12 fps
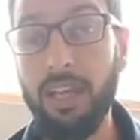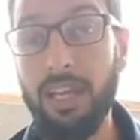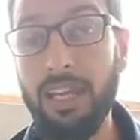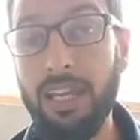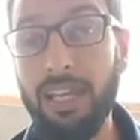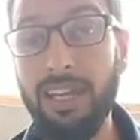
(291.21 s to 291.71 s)

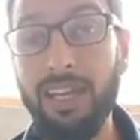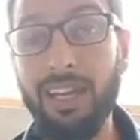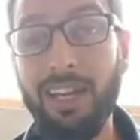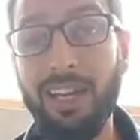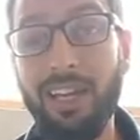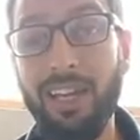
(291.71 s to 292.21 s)
He
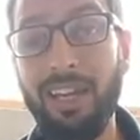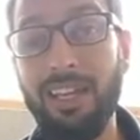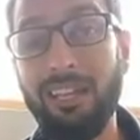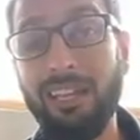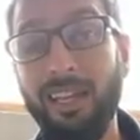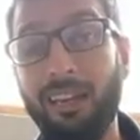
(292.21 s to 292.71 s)

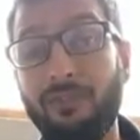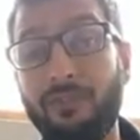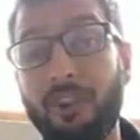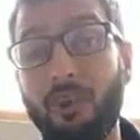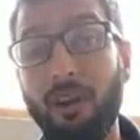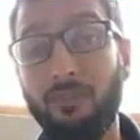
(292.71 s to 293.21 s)
is in
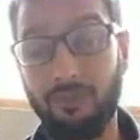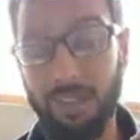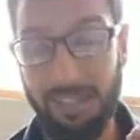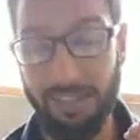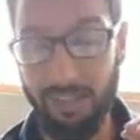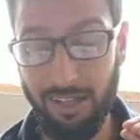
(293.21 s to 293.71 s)
favor of
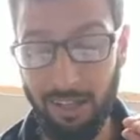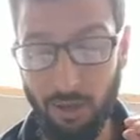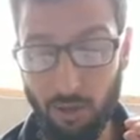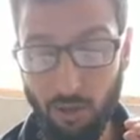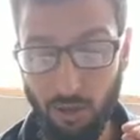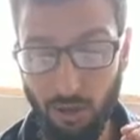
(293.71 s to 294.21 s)
these
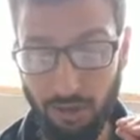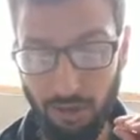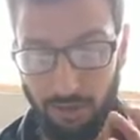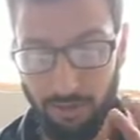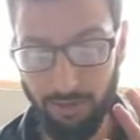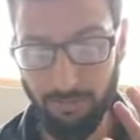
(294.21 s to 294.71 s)
three
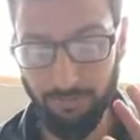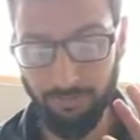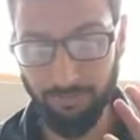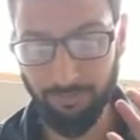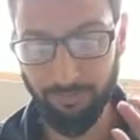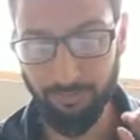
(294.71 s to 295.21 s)
unities.
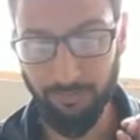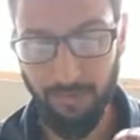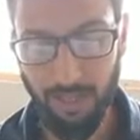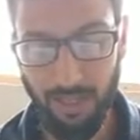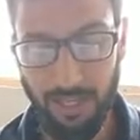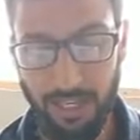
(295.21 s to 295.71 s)

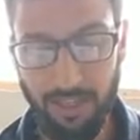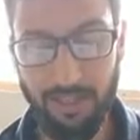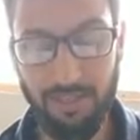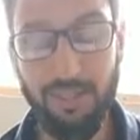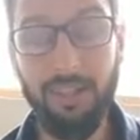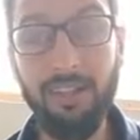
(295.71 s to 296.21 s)
He
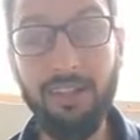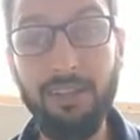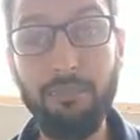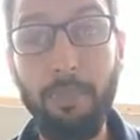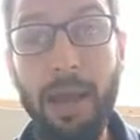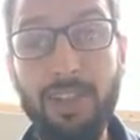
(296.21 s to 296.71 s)

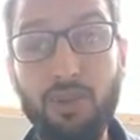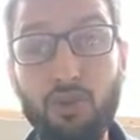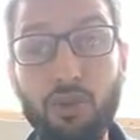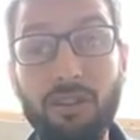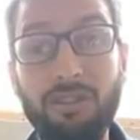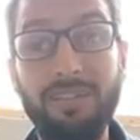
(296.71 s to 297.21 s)
considered Ben
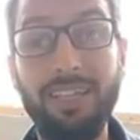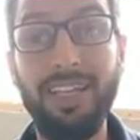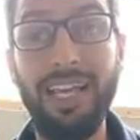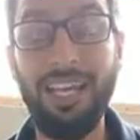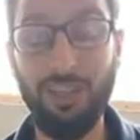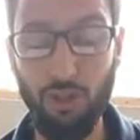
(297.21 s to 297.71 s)

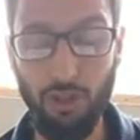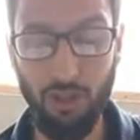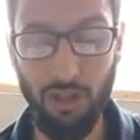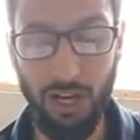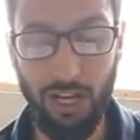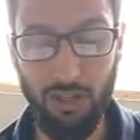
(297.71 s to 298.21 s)
Jonson as the
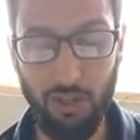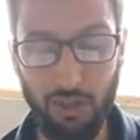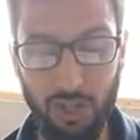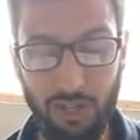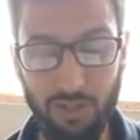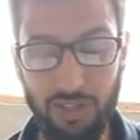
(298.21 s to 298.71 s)

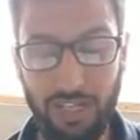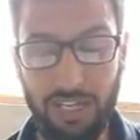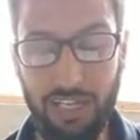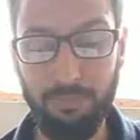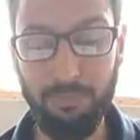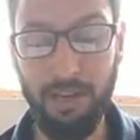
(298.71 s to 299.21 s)
greatest
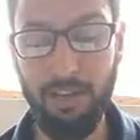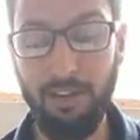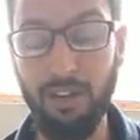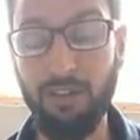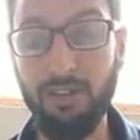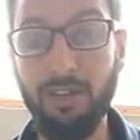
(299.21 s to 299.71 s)
English
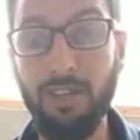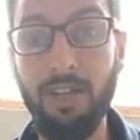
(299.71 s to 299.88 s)
playwright.